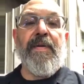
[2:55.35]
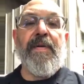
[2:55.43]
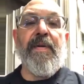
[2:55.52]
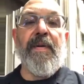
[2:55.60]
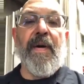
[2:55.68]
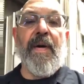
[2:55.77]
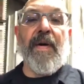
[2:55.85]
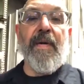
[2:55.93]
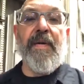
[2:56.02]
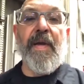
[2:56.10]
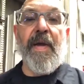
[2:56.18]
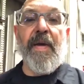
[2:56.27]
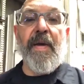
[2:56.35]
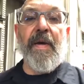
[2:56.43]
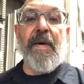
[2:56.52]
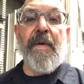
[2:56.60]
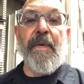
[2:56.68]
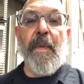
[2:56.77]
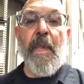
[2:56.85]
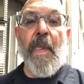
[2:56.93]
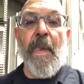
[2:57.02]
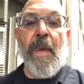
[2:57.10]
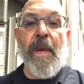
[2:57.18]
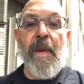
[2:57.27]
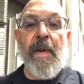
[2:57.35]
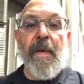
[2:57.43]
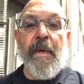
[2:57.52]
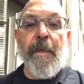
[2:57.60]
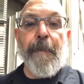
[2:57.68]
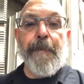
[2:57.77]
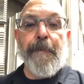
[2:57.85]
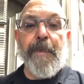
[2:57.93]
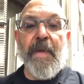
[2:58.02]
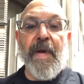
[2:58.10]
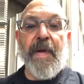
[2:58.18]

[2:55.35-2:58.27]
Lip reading: to take and